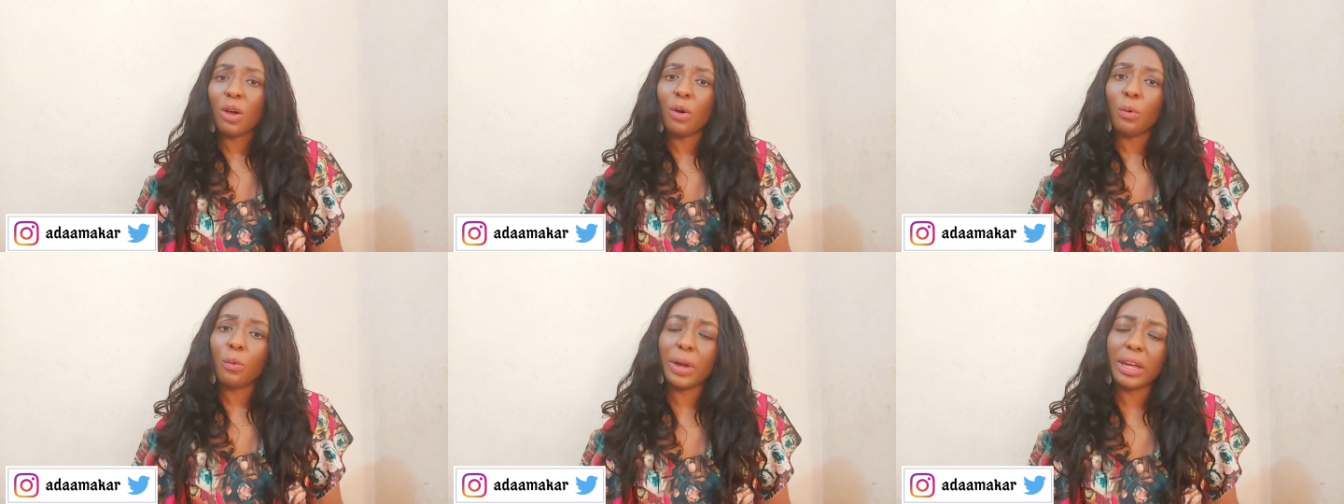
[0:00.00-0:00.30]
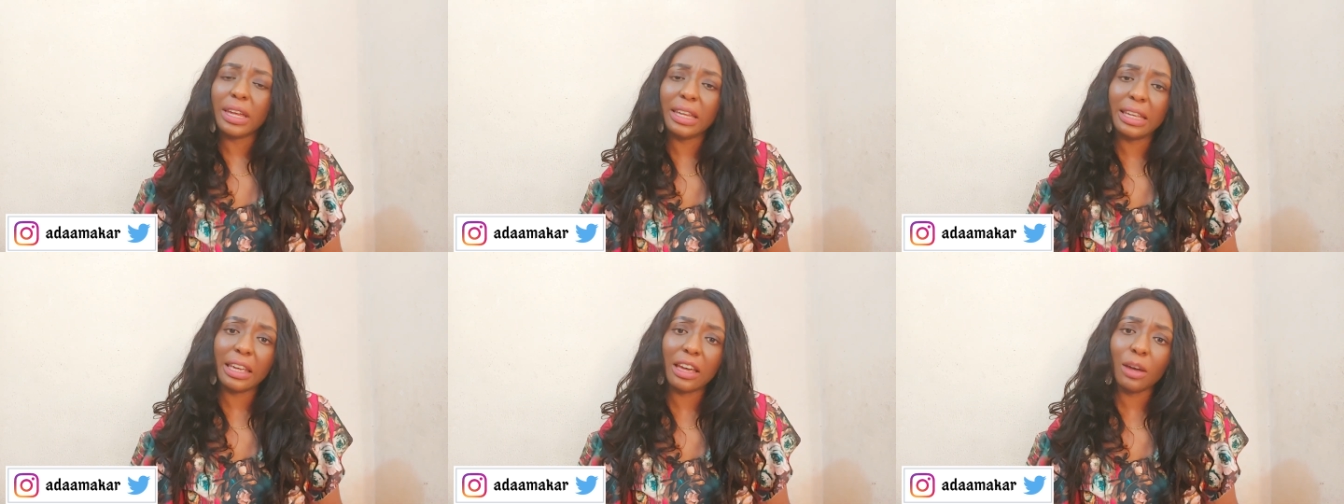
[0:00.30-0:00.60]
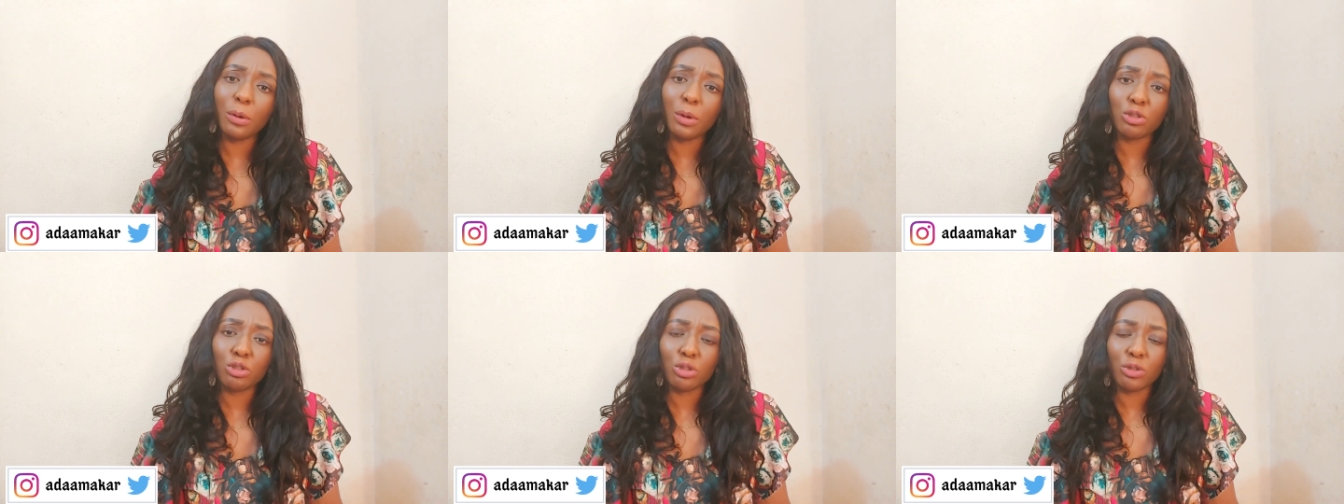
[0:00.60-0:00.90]
where a
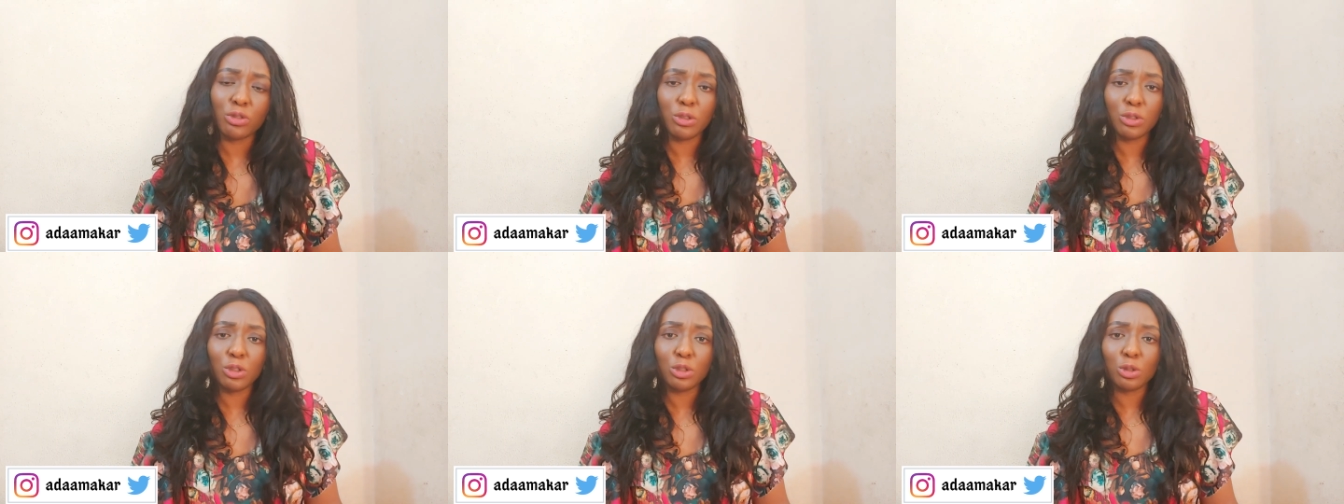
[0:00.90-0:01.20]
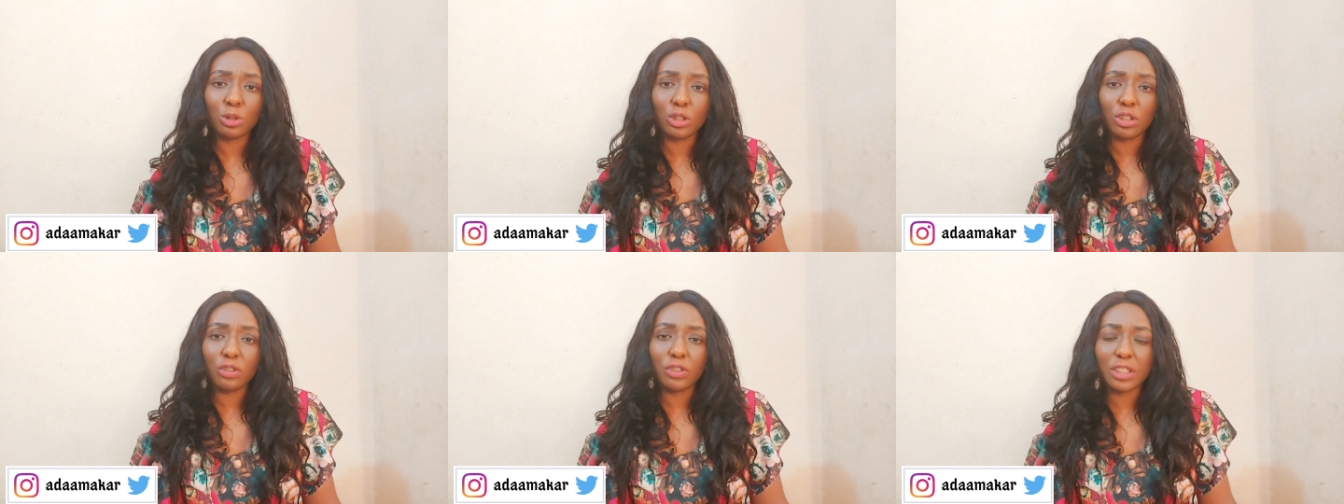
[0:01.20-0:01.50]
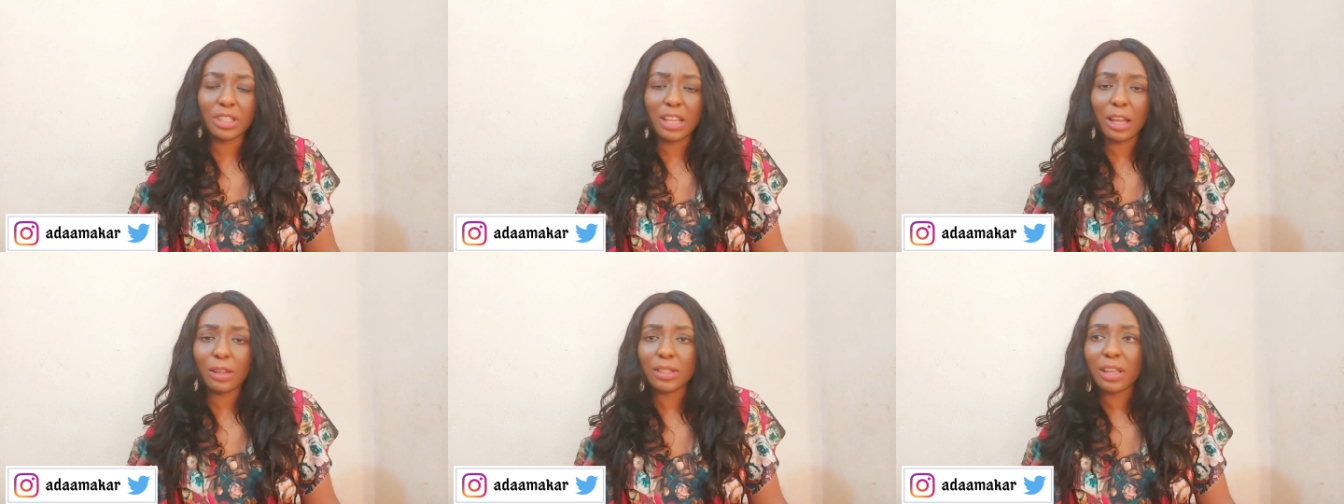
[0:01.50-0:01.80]
girl was refusing to leave
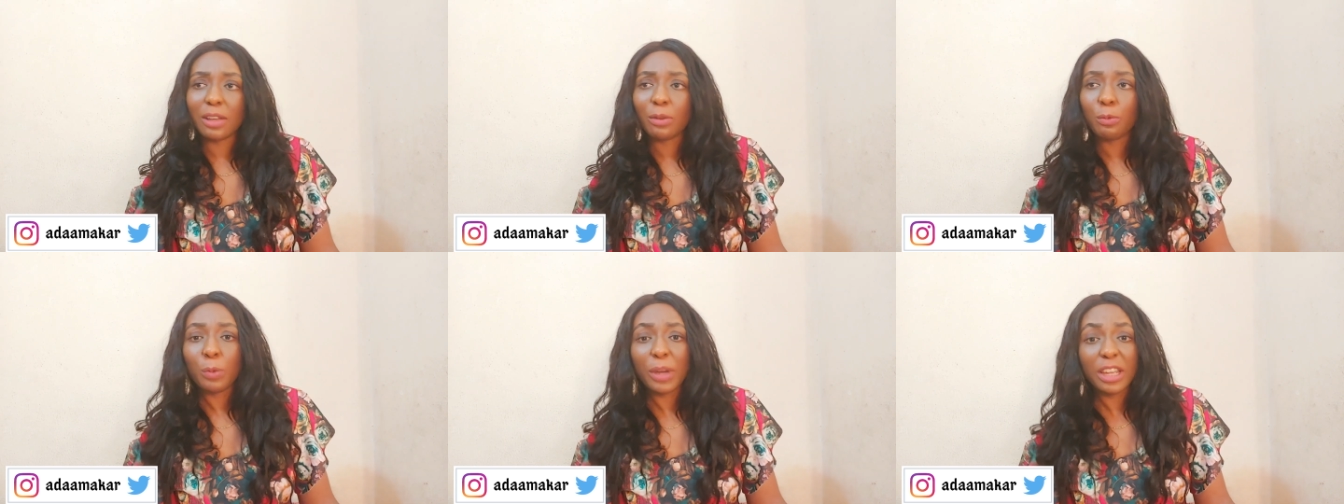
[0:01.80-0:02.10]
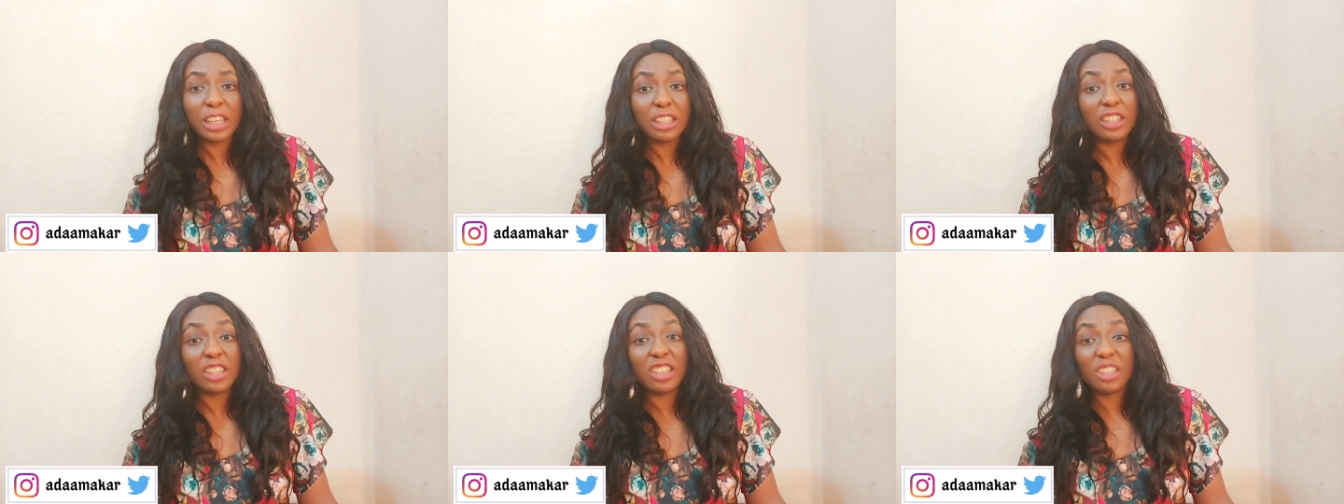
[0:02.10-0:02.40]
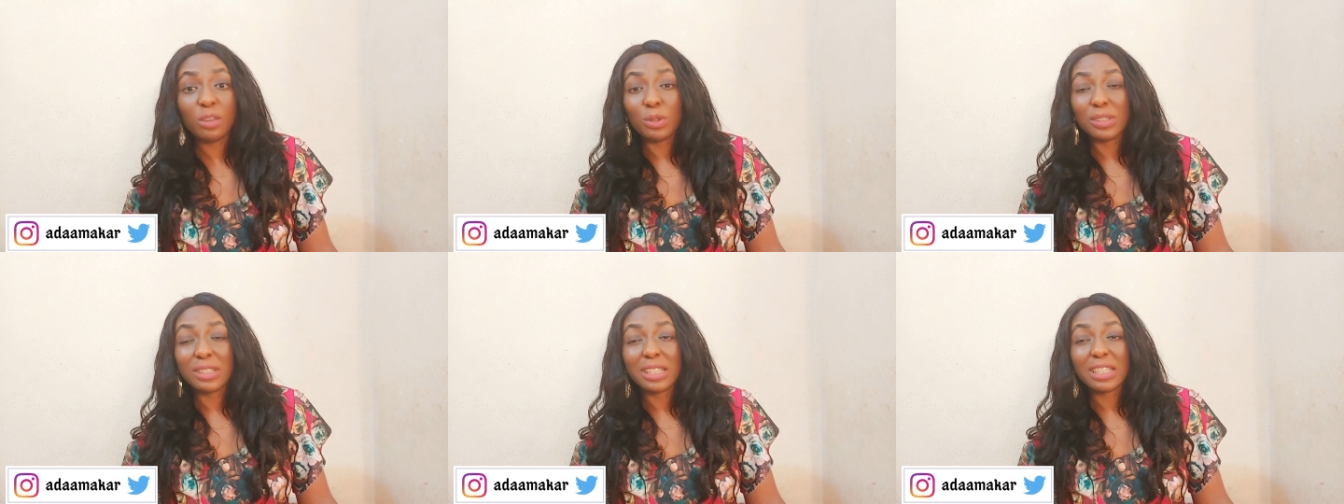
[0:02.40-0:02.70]
his house when
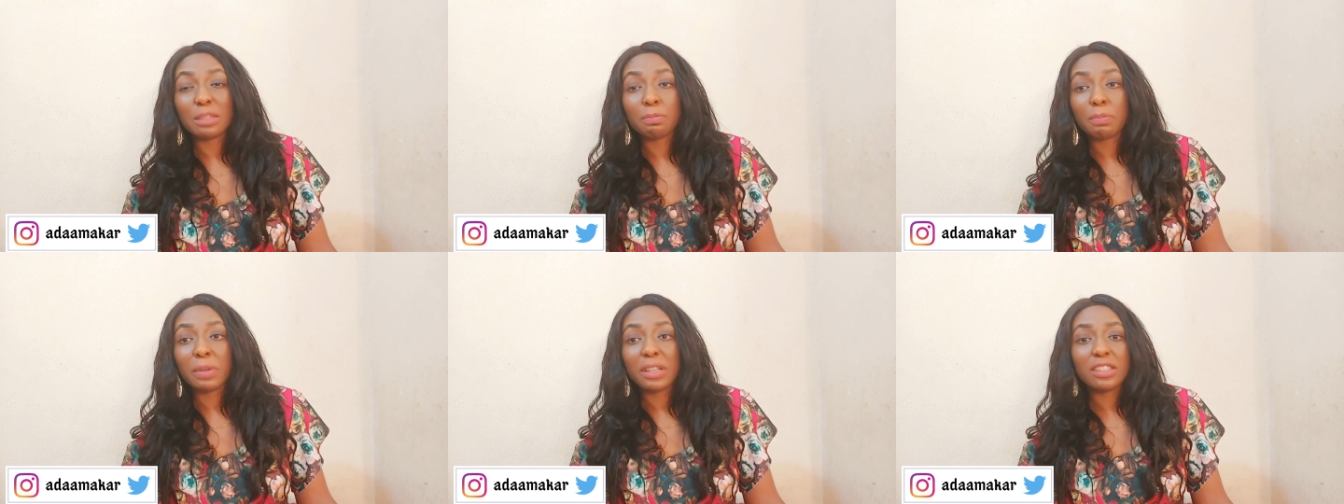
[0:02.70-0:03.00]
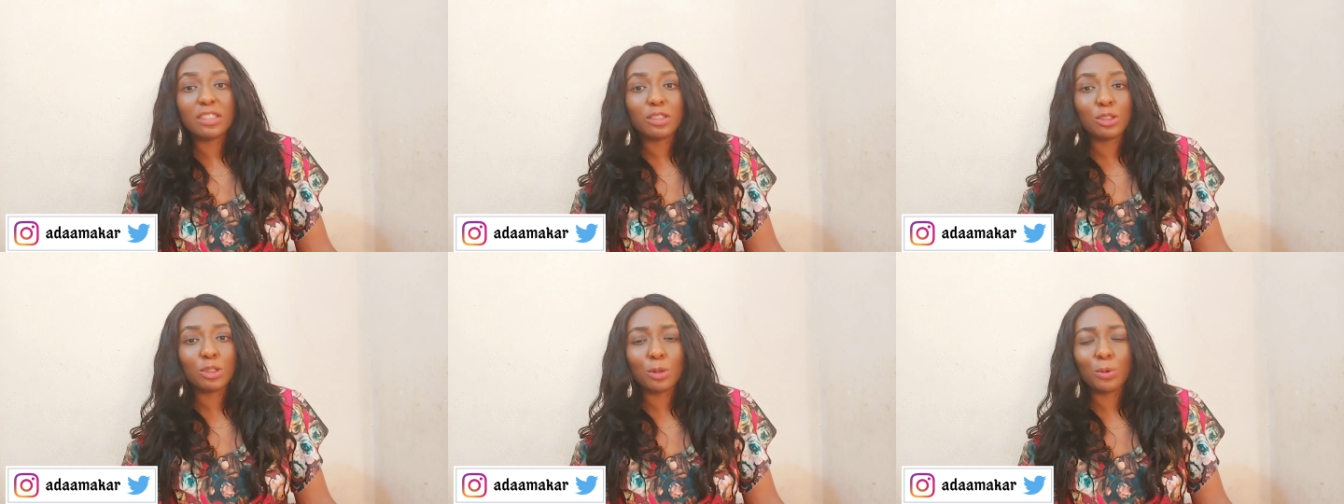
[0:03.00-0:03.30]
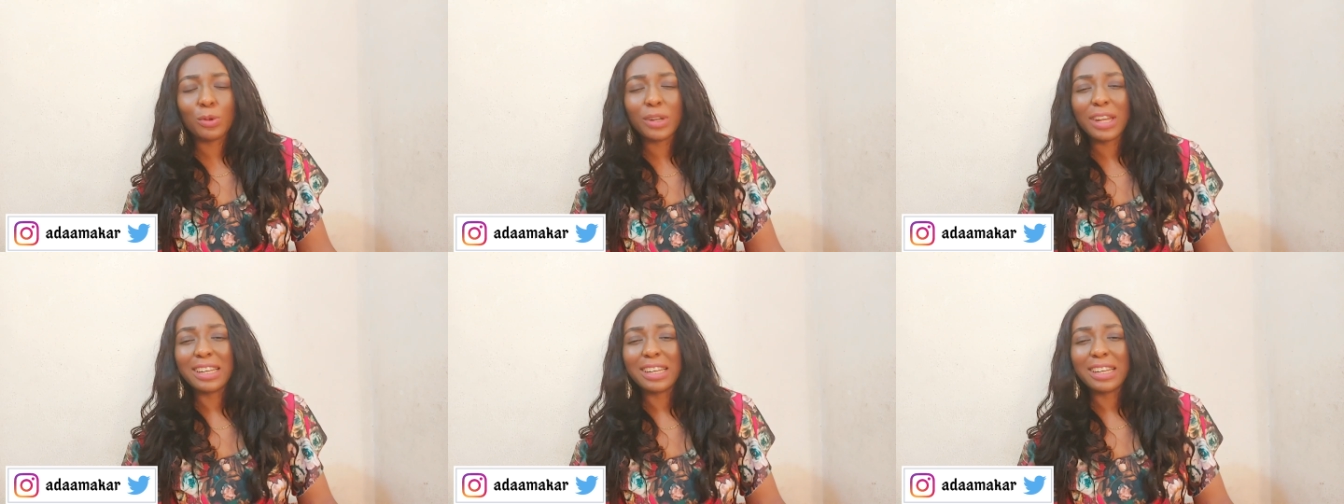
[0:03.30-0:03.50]
he was expecting someone,